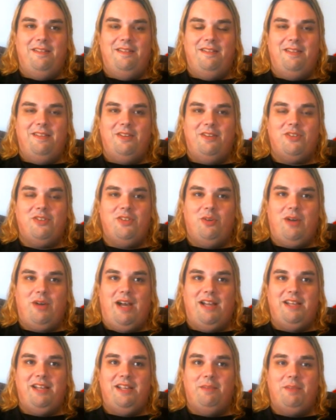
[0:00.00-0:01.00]
there's no
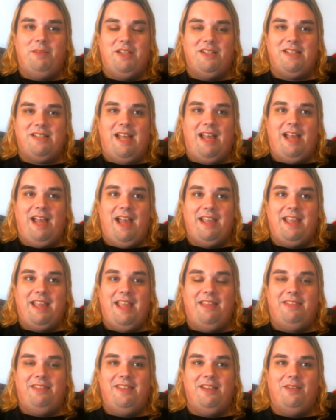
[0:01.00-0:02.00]
hiding it because I, I
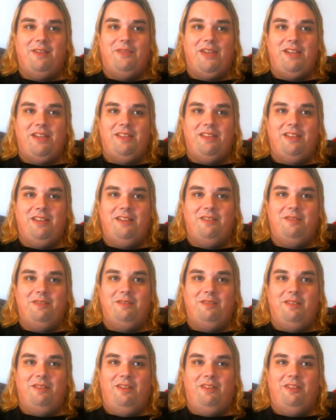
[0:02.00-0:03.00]
can't think of anything
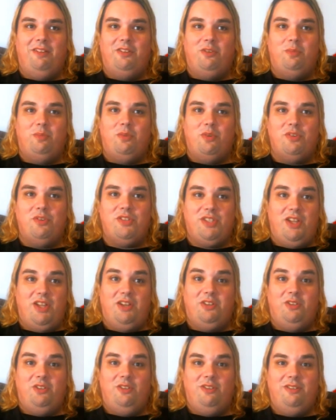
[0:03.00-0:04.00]
a little more
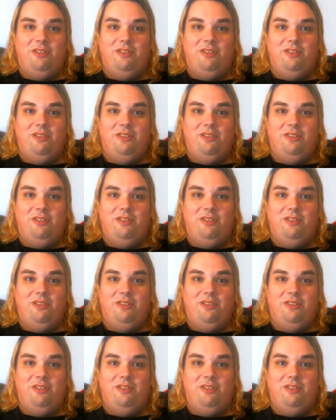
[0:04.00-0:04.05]
subtle,